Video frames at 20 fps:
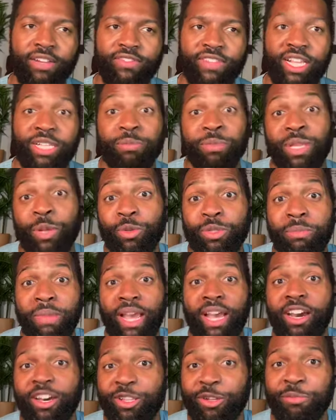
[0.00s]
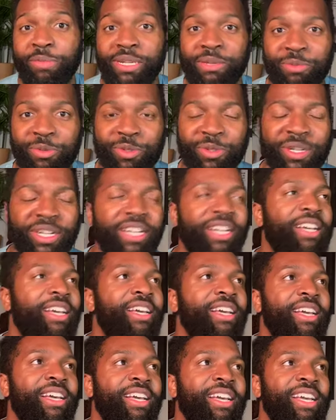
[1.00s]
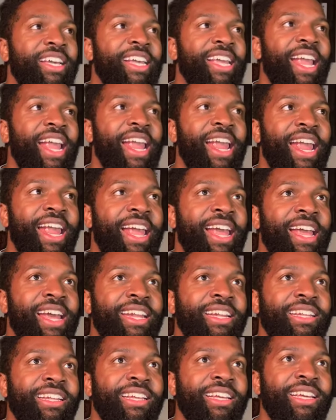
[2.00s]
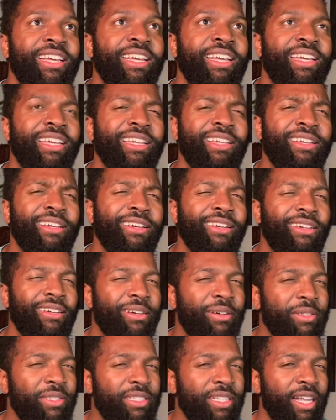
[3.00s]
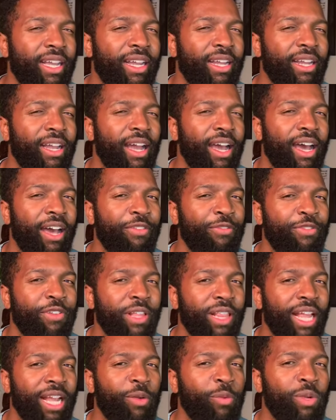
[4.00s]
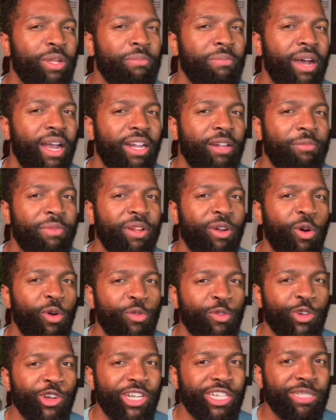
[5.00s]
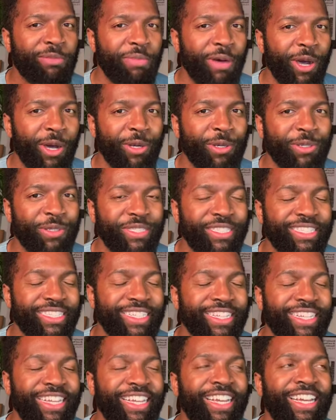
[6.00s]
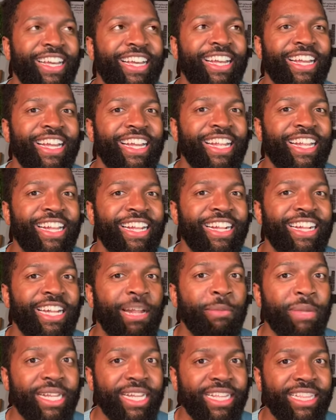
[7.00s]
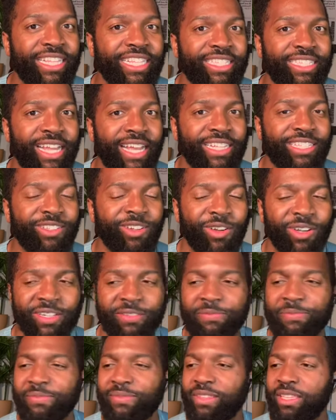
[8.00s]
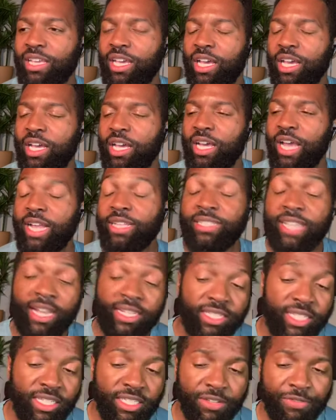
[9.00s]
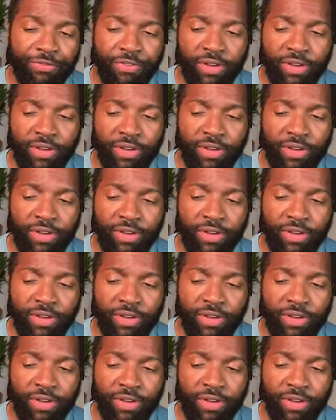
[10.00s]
And I was like, I feel like we might have been overexposed. Let me get this test on. And testing's a funny thing because,